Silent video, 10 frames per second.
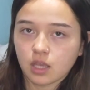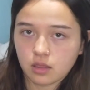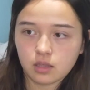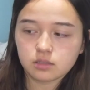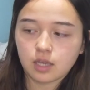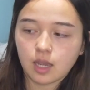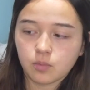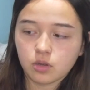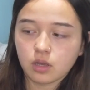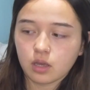this
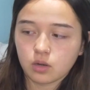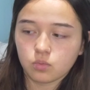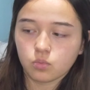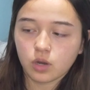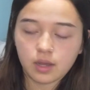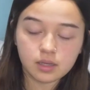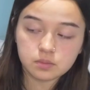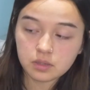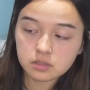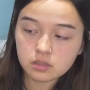camera and what I
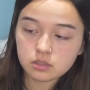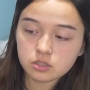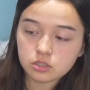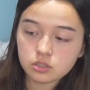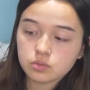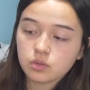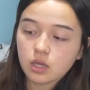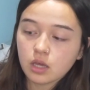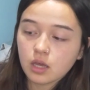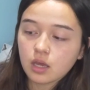expected it to do.
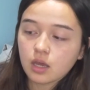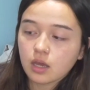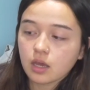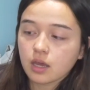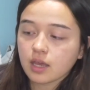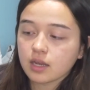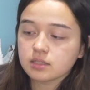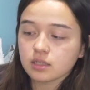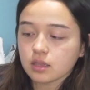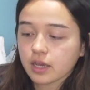Again,
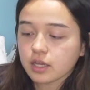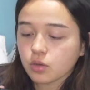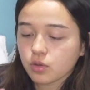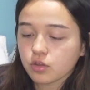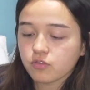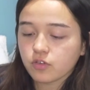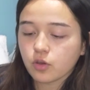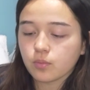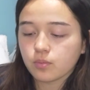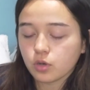is it like no other
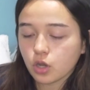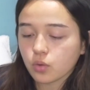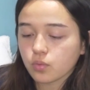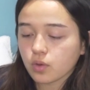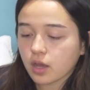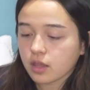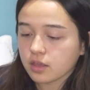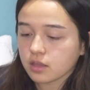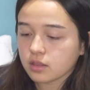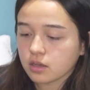film? No. I
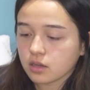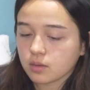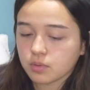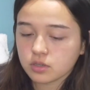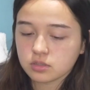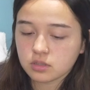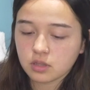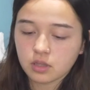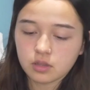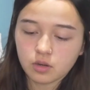think personally
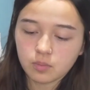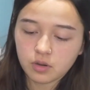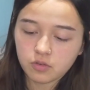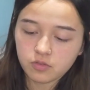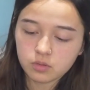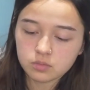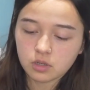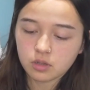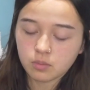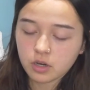that there are better films
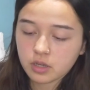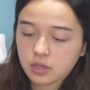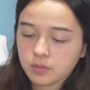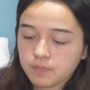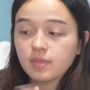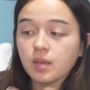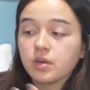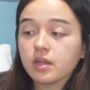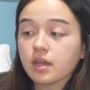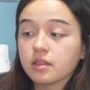on the market.
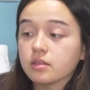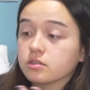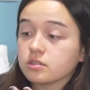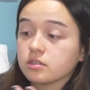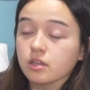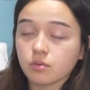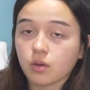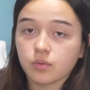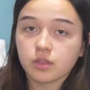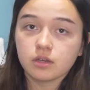But again, there's nothing
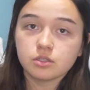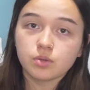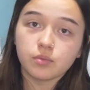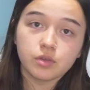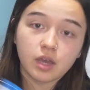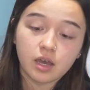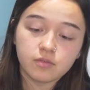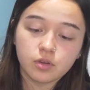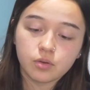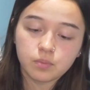wrong with it, so I really
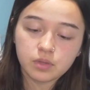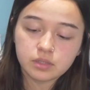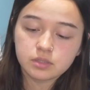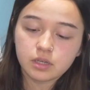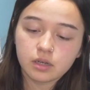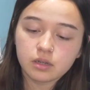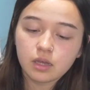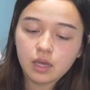have no complaints there.